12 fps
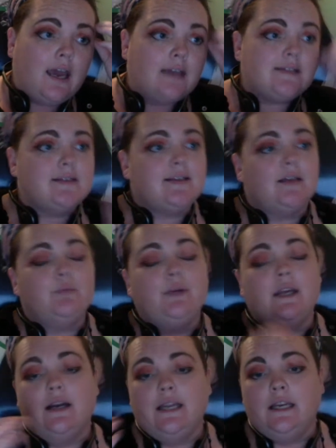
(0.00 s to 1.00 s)
As I said,
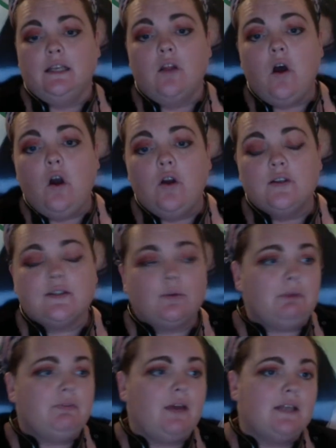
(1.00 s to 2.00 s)
we are getting low, so
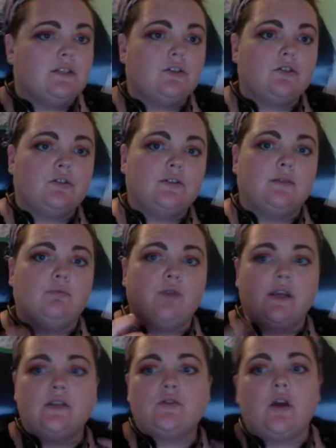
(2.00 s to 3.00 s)
we've had to do some
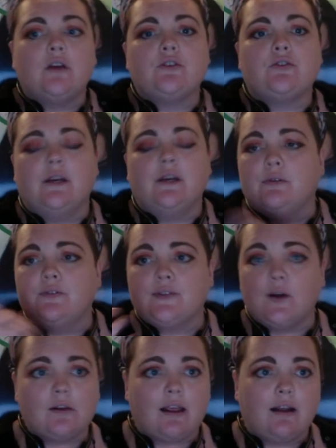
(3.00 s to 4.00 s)
restructuring. We've
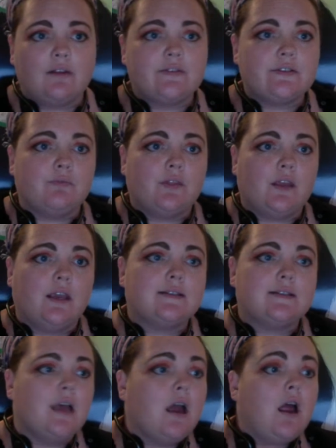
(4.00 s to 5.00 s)
sold out of some
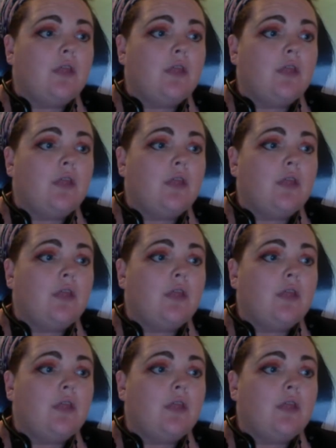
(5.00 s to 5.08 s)
things.